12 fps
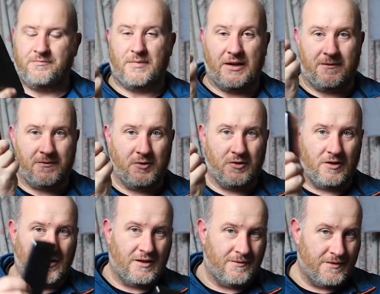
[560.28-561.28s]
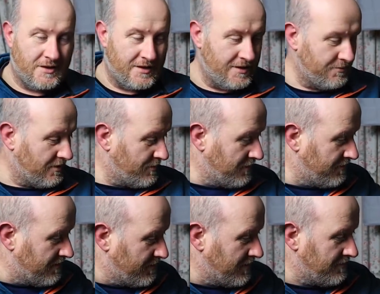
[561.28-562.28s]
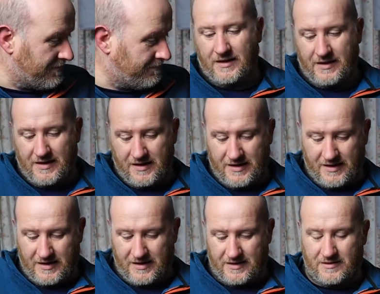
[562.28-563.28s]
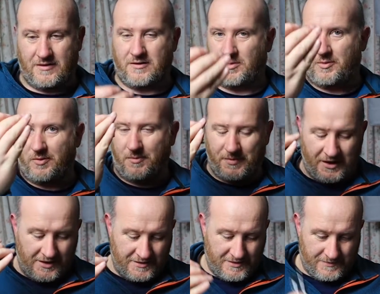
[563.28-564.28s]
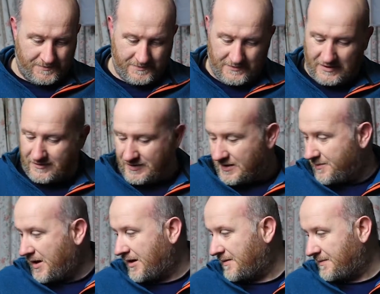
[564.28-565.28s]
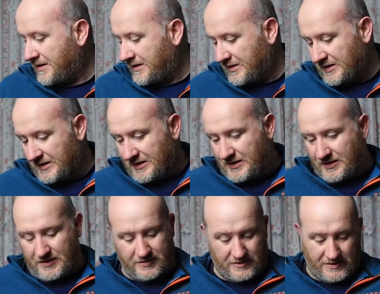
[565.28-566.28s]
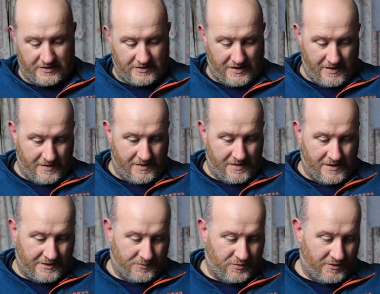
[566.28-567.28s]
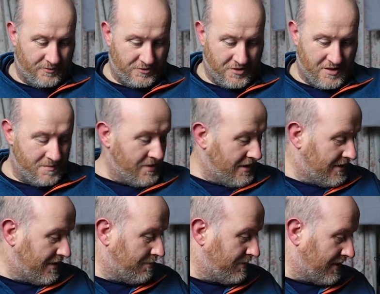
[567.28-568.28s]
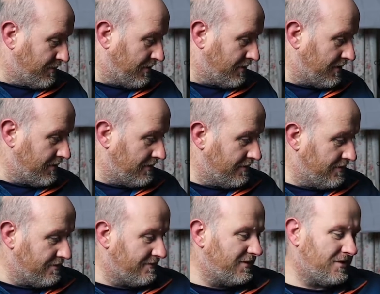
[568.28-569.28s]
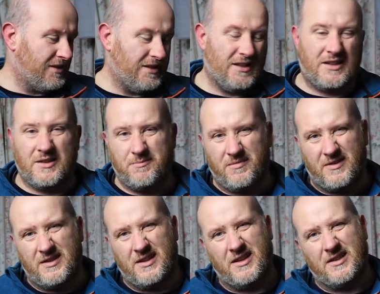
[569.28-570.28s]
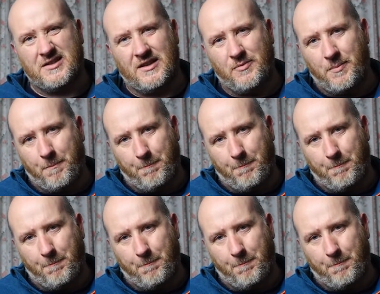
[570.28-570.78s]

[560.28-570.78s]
My phone will live in there when I'm out and about, and a couple more pens live in there. So that's pretty much that back pocket, and obviously you can slip